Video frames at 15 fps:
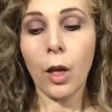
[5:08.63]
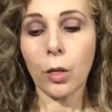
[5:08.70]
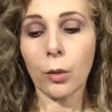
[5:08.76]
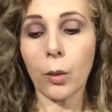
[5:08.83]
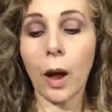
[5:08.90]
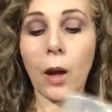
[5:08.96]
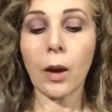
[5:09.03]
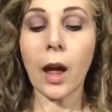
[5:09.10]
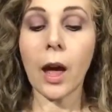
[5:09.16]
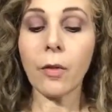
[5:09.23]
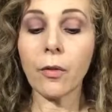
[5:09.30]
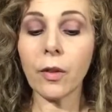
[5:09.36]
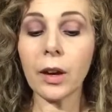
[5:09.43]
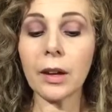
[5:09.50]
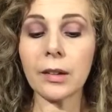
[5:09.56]
throughout
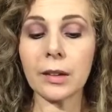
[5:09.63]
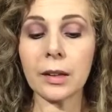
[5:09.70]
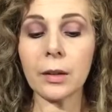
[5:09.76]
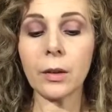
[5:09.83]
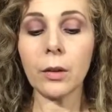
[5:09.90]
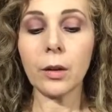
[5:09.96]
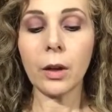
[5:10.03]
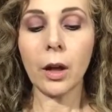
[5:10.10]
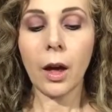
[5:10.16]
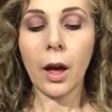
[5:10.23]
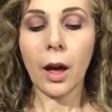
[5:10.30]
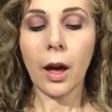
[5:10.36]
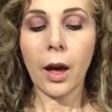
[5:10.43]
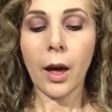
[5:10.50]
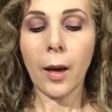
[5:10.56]
every single
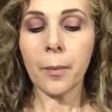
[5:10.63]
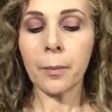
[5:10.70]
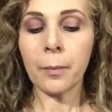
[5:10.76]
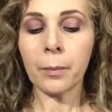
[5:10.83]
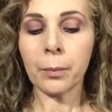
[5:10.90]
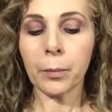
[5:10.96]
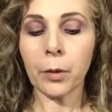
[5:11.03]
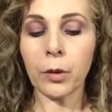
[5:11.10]
um,